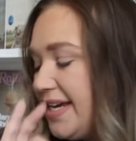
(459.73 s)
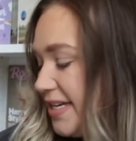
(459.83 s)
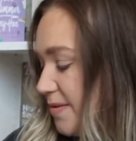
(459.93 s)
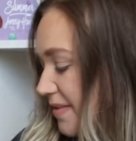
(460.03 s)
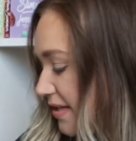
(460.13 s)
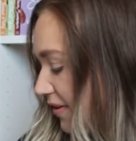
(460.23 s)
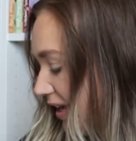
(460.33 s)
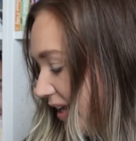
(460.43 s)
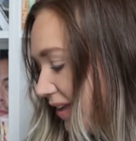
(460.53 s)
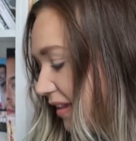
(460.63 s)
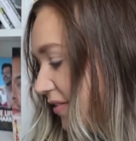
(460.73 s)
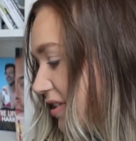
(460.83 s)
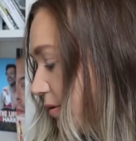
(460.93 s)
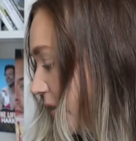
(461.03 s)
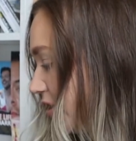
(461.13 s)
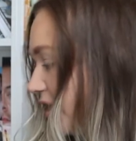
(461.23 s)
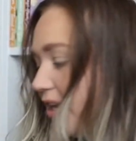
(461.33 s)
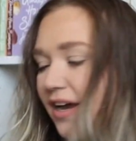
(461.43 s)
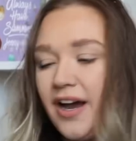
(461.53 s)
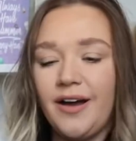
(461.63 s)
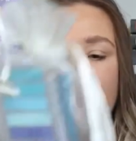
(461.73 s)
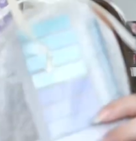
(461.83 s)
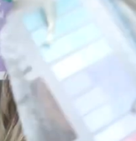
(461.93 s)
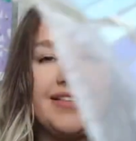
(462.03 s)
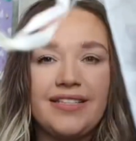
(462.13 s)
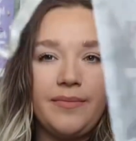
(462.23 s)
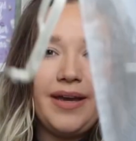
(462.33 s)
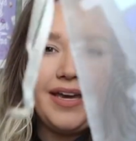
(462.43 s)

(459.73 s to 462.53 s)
specific and I love it so much. And then some